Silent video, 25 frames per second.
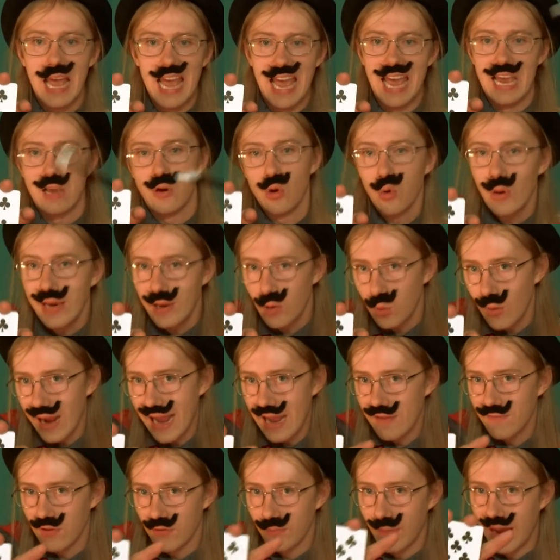a quick
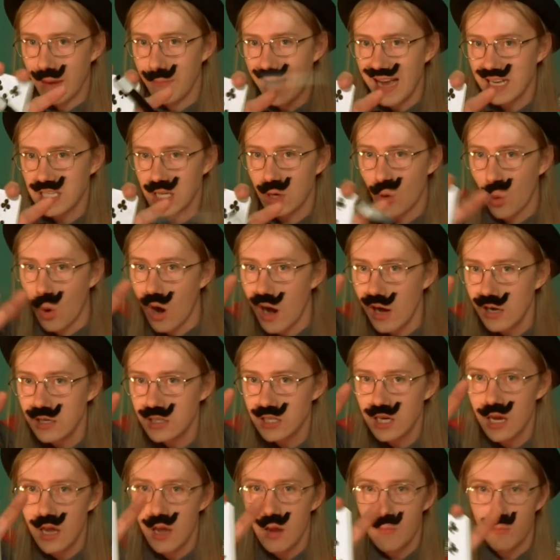wave of my magic
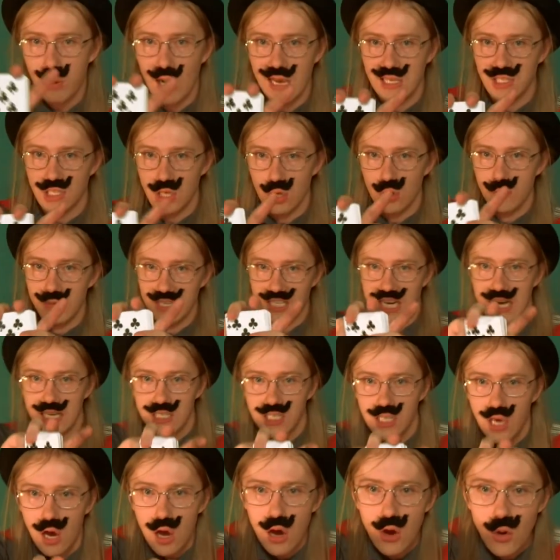wand, Presto
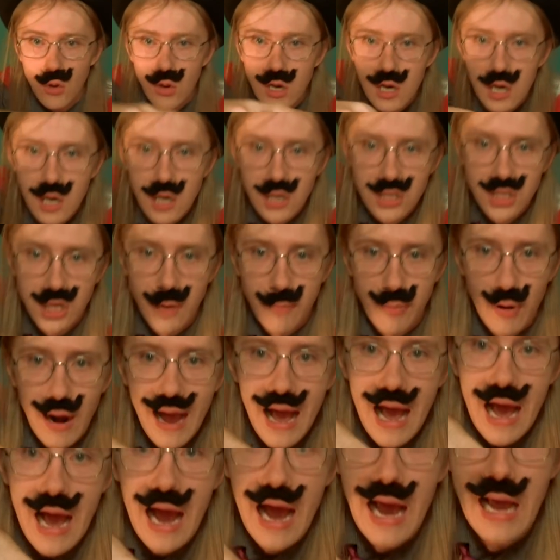Majesco,
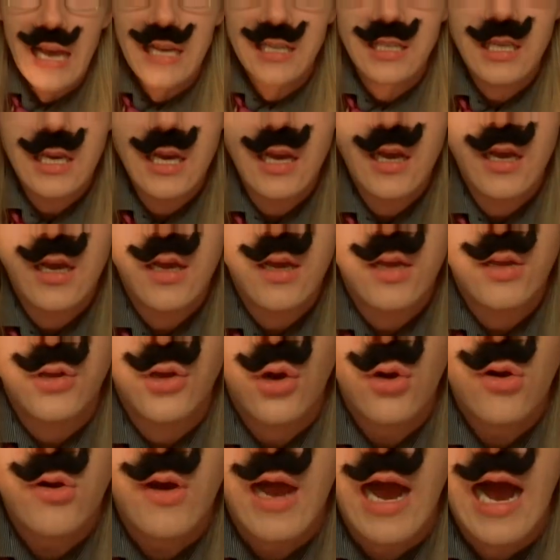surprise!
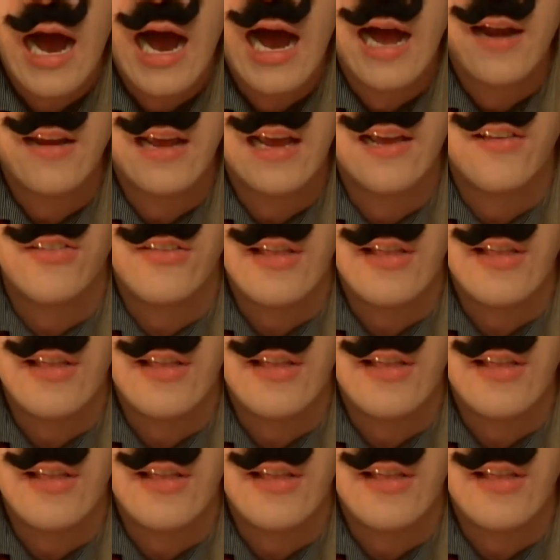Your card is